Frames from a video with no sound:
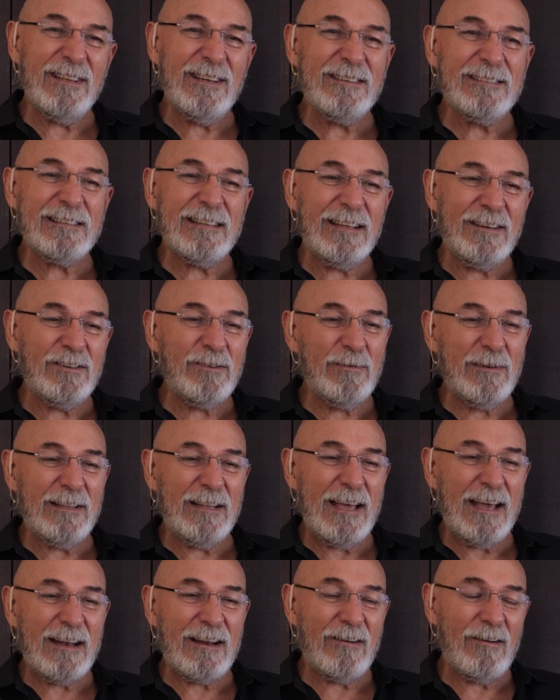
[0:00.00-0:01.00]
this, they're doing
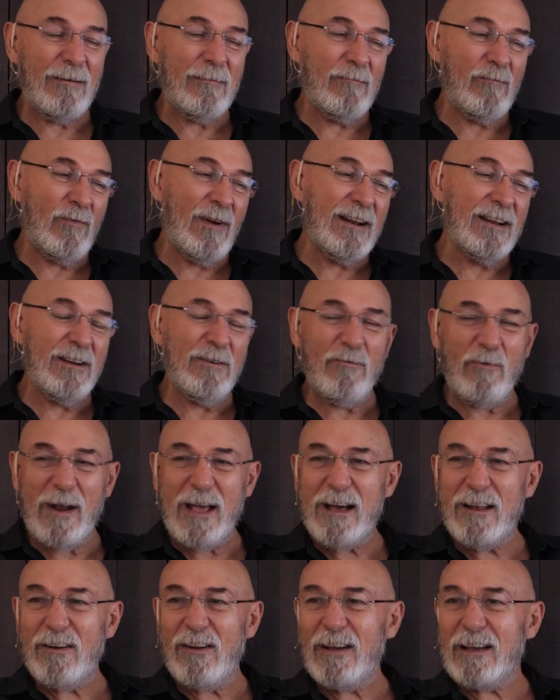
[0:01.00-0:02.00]
that. And I'm running
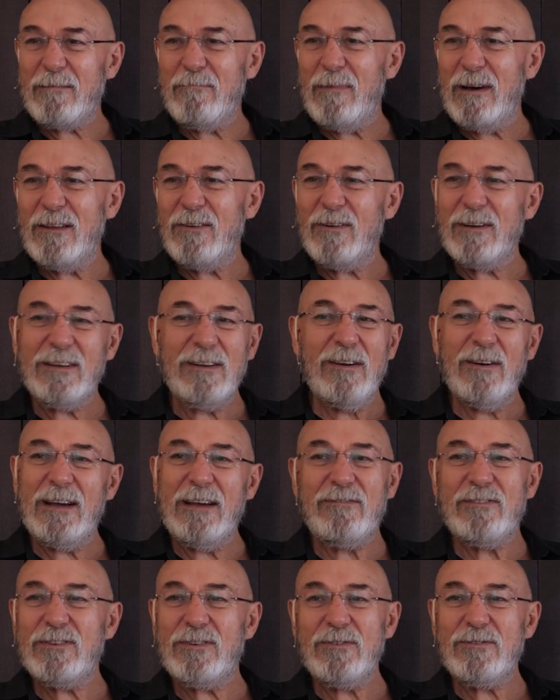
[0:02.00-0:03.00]
around like a mother. I
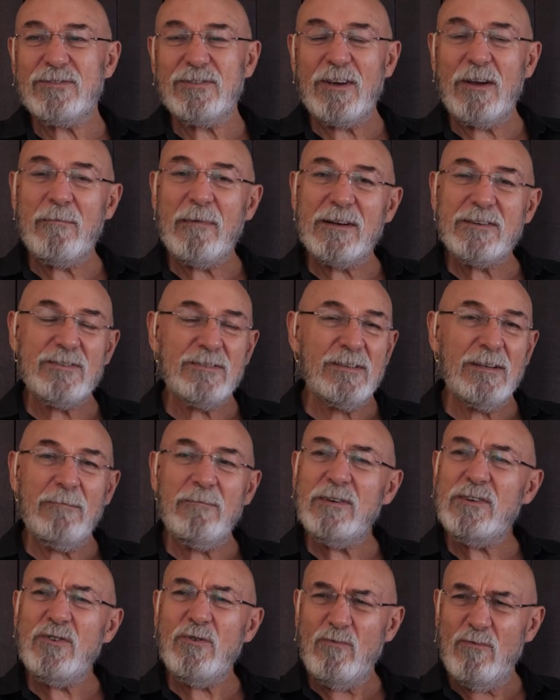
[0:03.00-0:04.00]
have to do so much. I said,
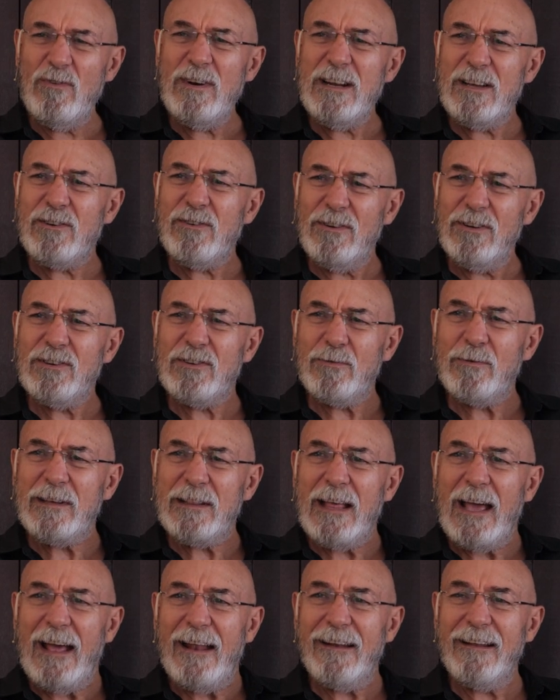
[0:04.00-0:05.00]
but you're really good at doing
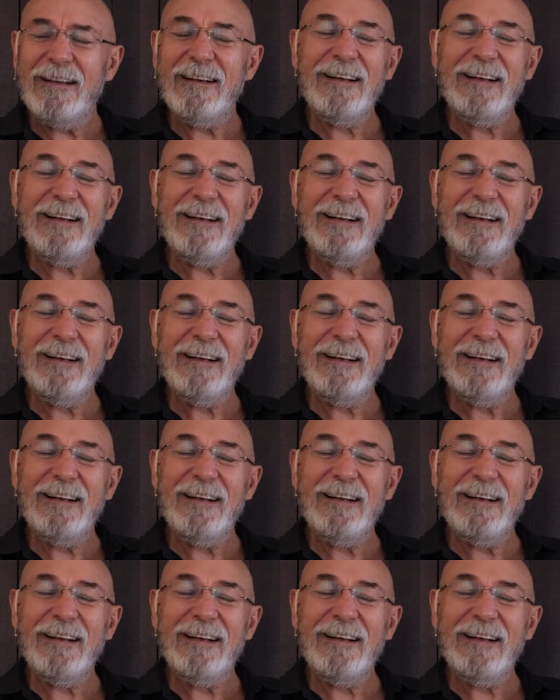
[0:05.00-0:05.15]
that.